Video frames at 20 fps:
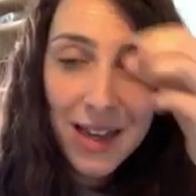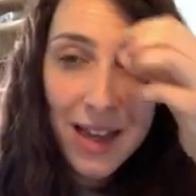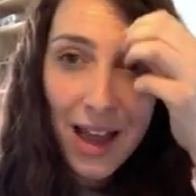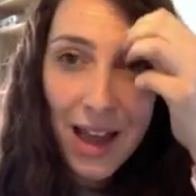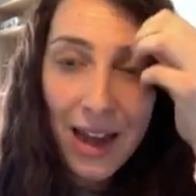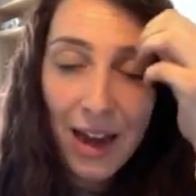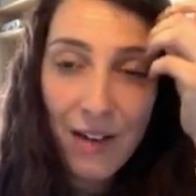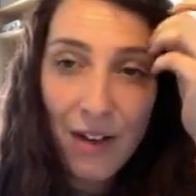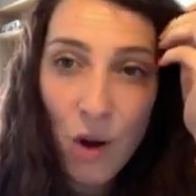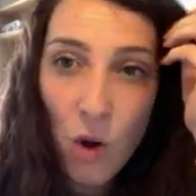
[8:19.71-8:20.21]

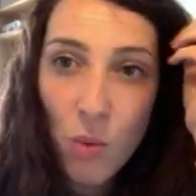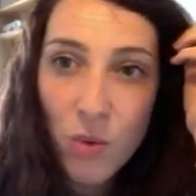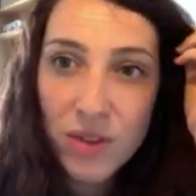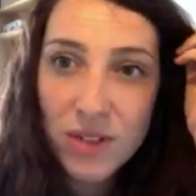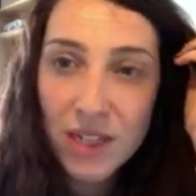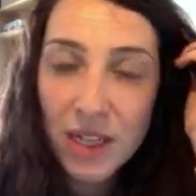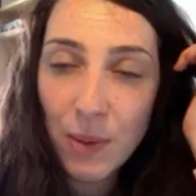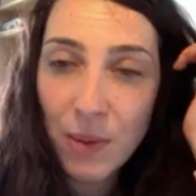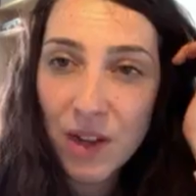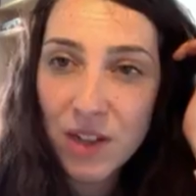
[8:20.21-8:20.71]
And I always
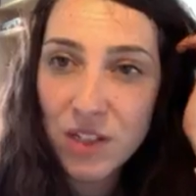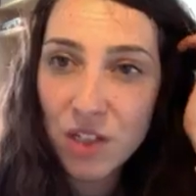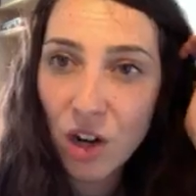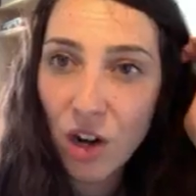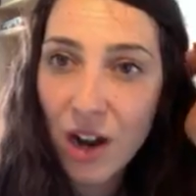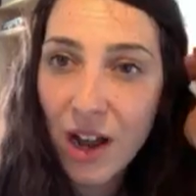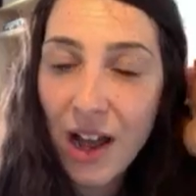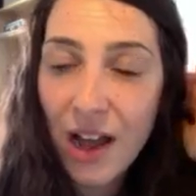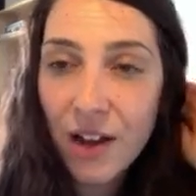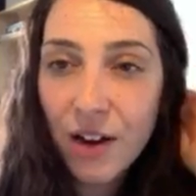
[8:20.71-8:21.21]
say when I
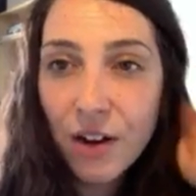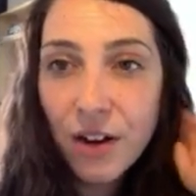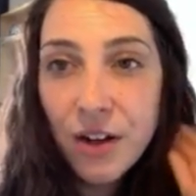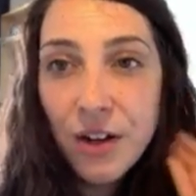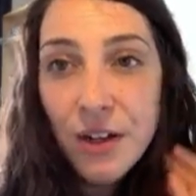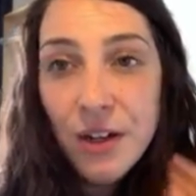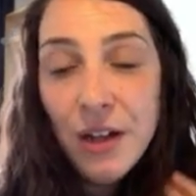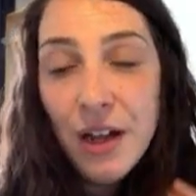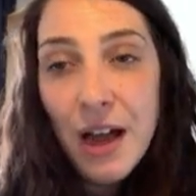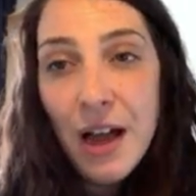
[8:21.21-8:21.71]
start higher
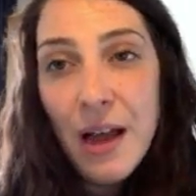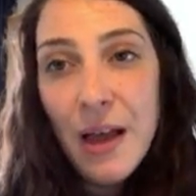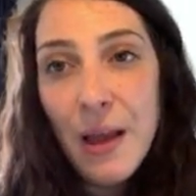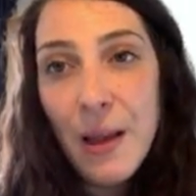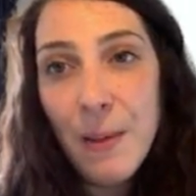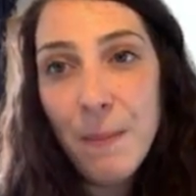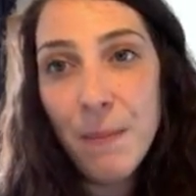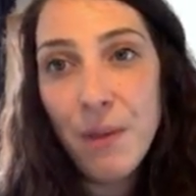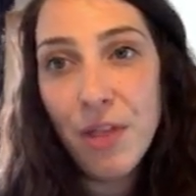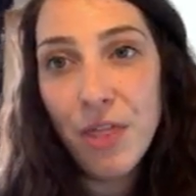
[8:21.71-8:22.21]

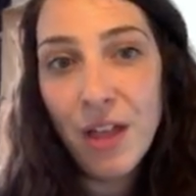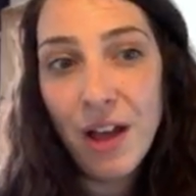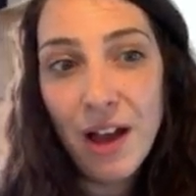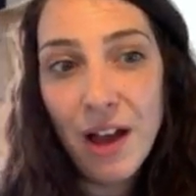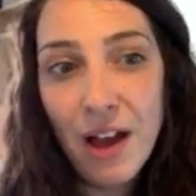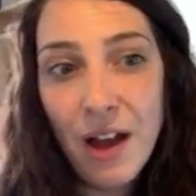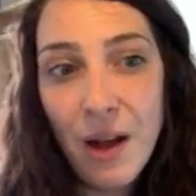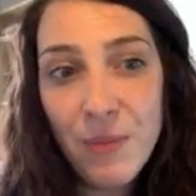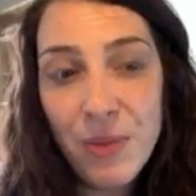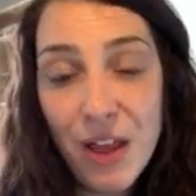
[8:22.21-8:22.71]

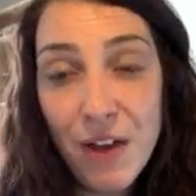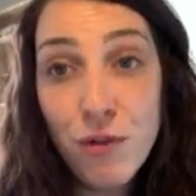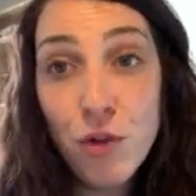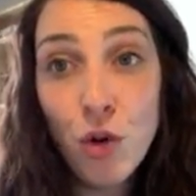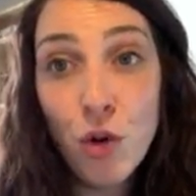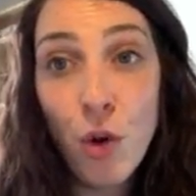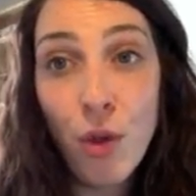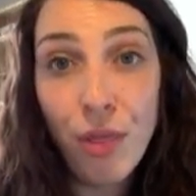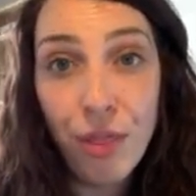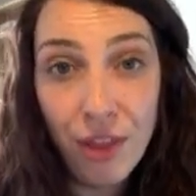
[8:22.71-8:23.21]
that if you're
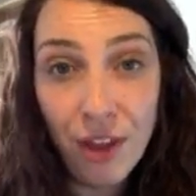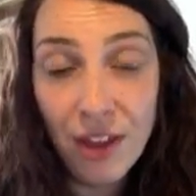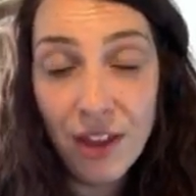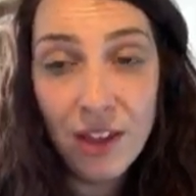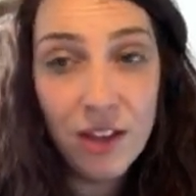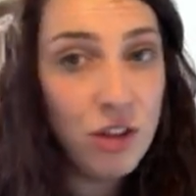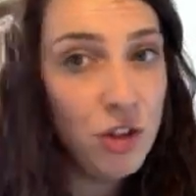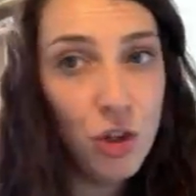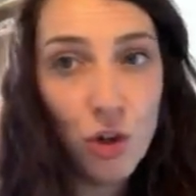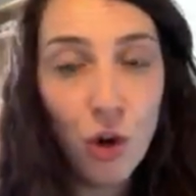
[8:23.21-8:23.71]
not
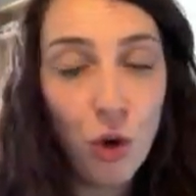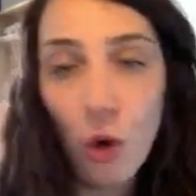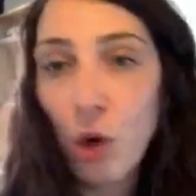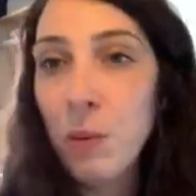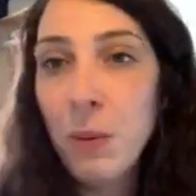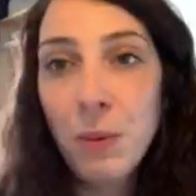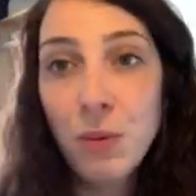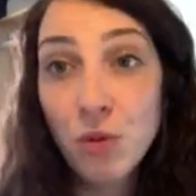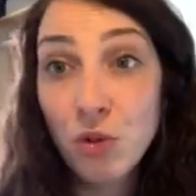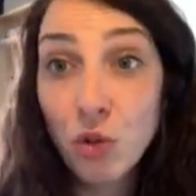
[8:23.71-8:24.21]
thinking, you're not going
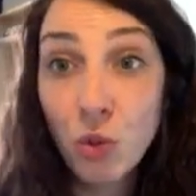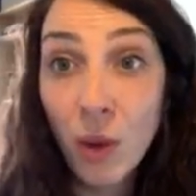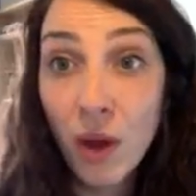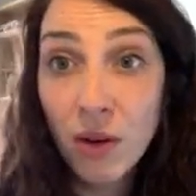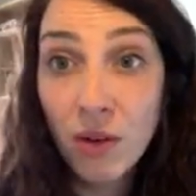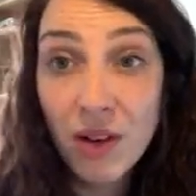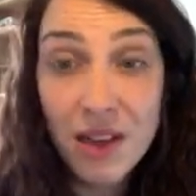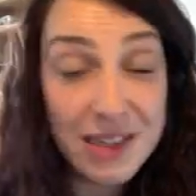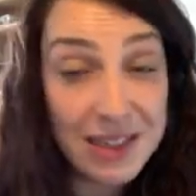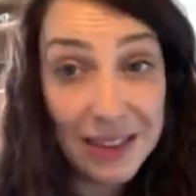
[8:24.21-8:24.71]
to be able to do well.
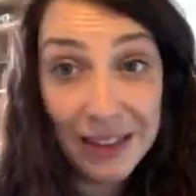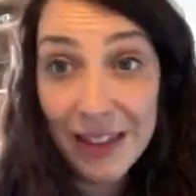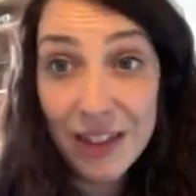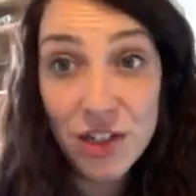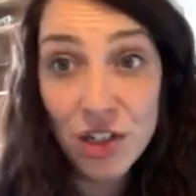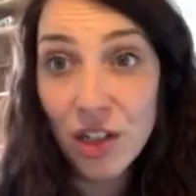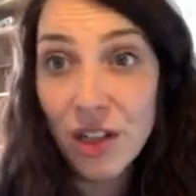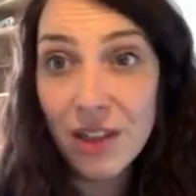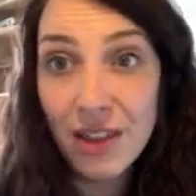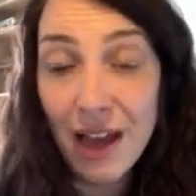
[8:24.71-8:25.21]
It's
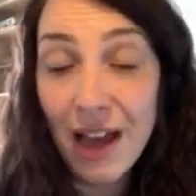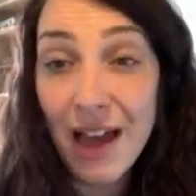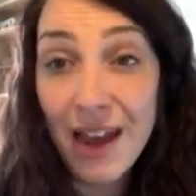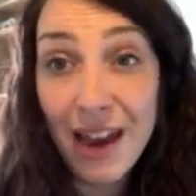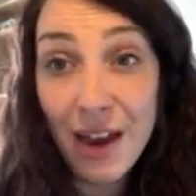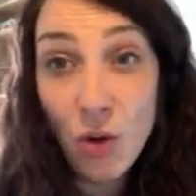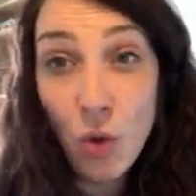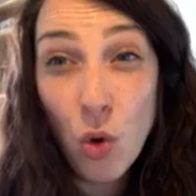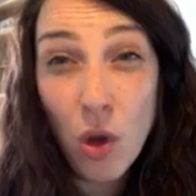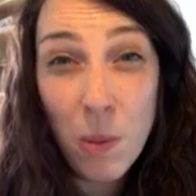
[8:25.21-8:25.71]
literally that, and I
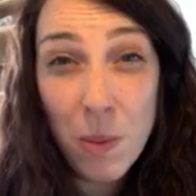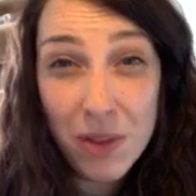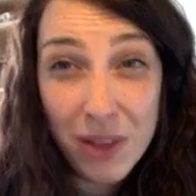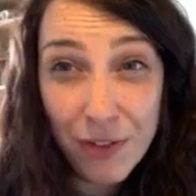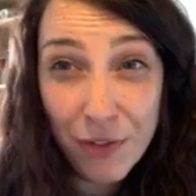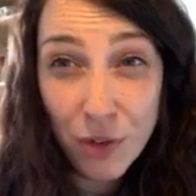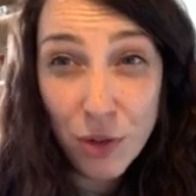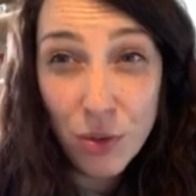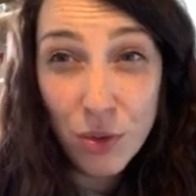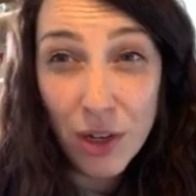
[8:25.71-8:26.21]
know it can be
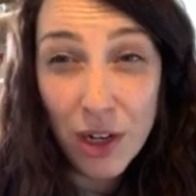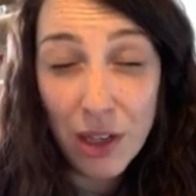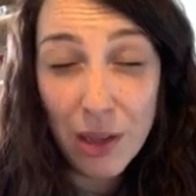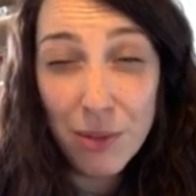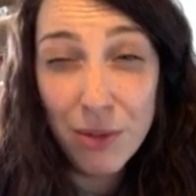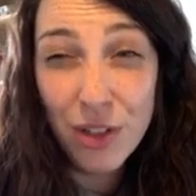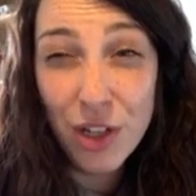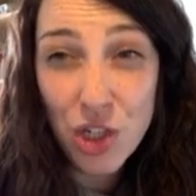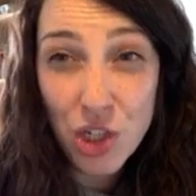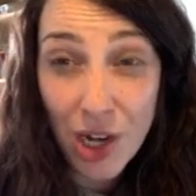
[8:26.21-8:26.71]
difficult and it can
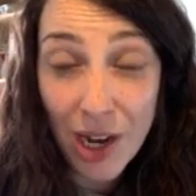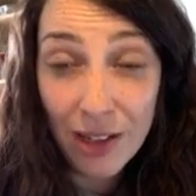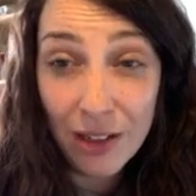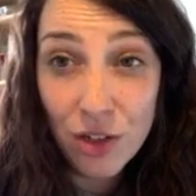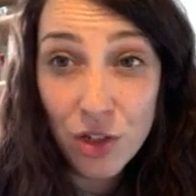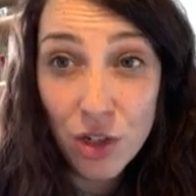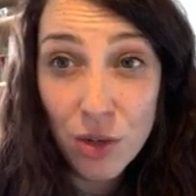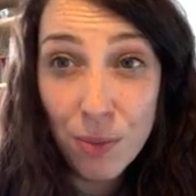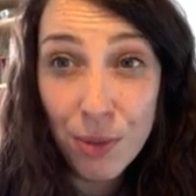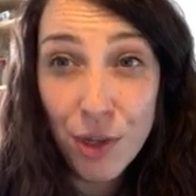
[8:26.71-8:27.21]
be really
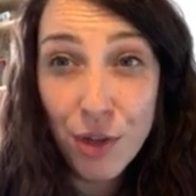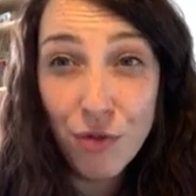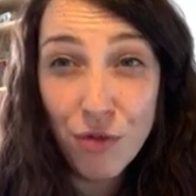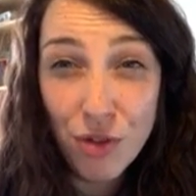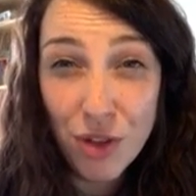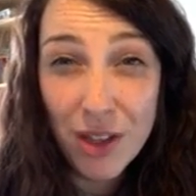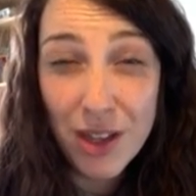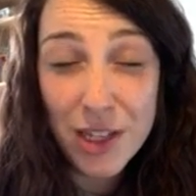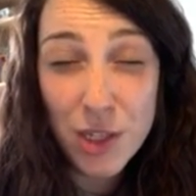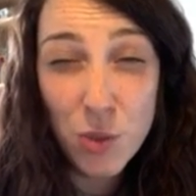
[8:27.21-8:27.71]
challenging, but
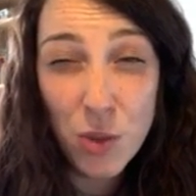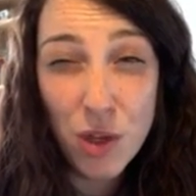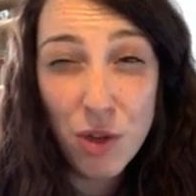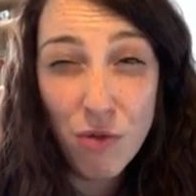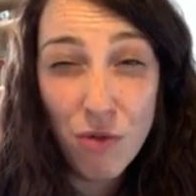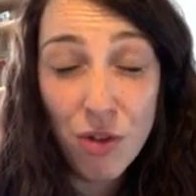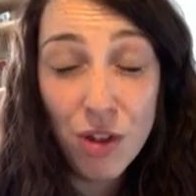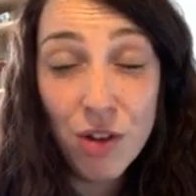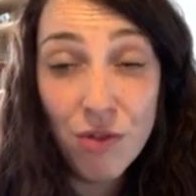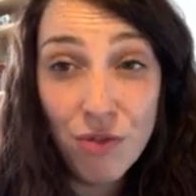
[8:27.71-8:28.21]
this is where you
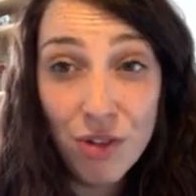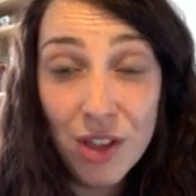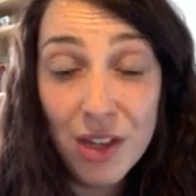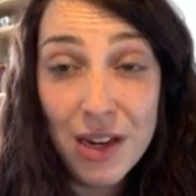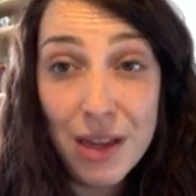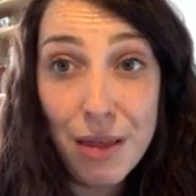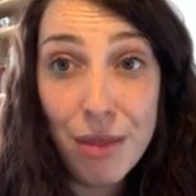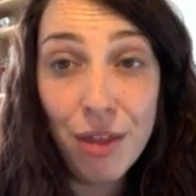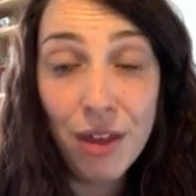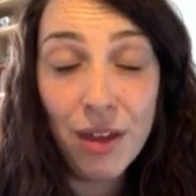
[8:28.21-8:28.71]
really
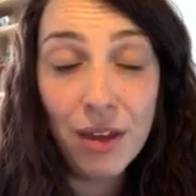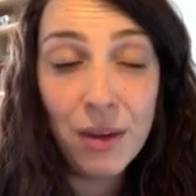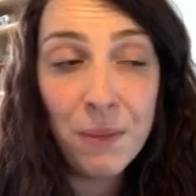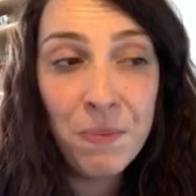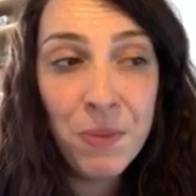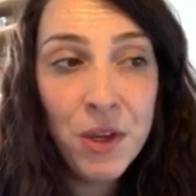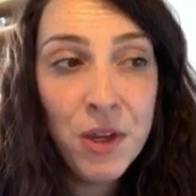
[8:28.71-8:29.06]
need to think.